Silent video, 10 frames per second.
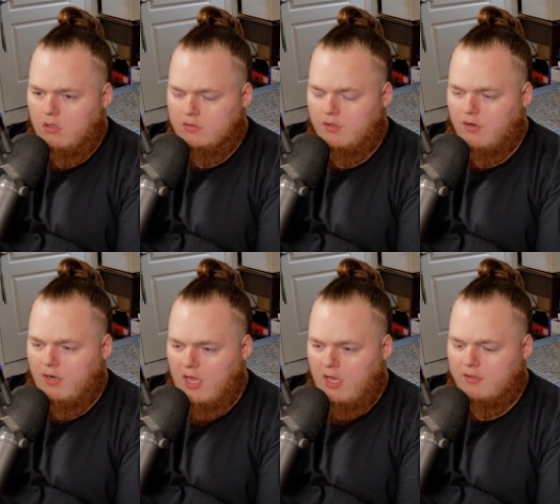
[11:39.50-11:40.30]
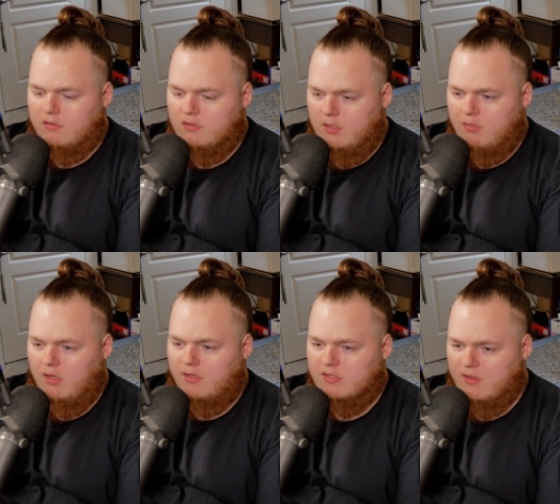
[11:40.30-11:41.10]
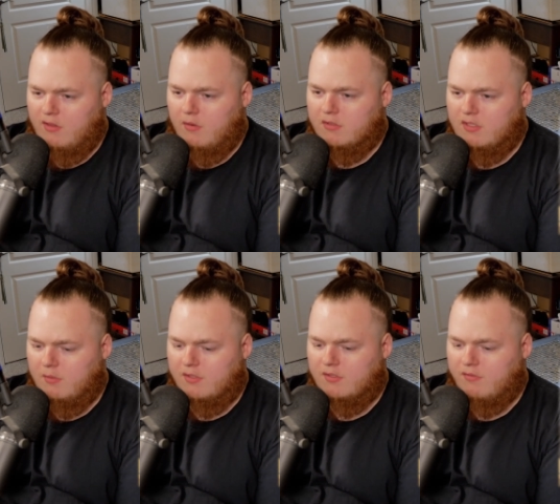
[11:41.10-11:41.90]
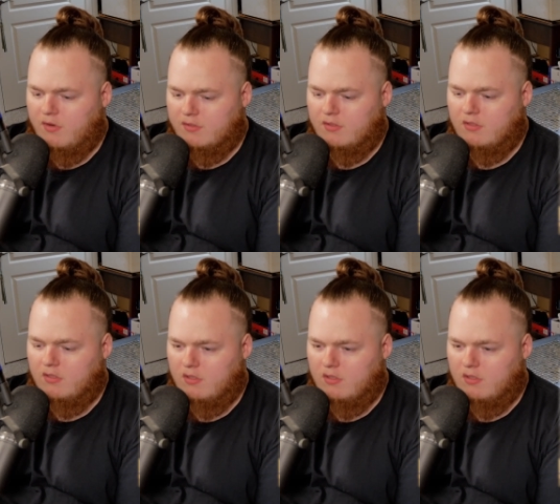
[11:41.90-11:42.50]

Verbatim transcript: So they're not siblings. I thought they were siblings at first.